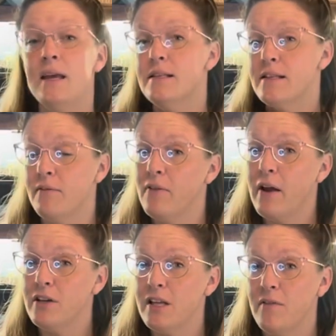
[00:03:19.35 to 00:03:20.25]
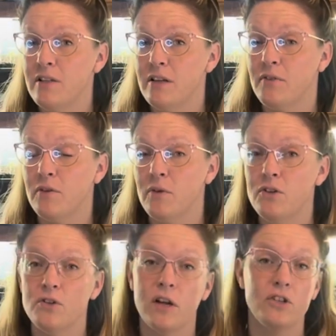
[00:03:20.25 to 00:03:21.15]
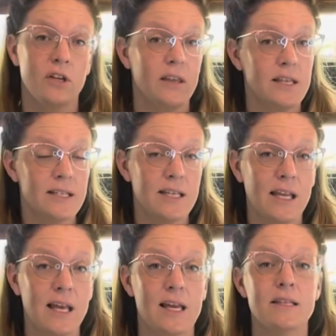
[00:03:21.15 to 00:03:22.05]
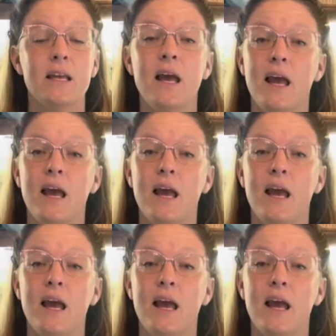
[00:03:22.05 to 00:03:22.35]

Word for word: Sunflowers have a different root structure than zinnias,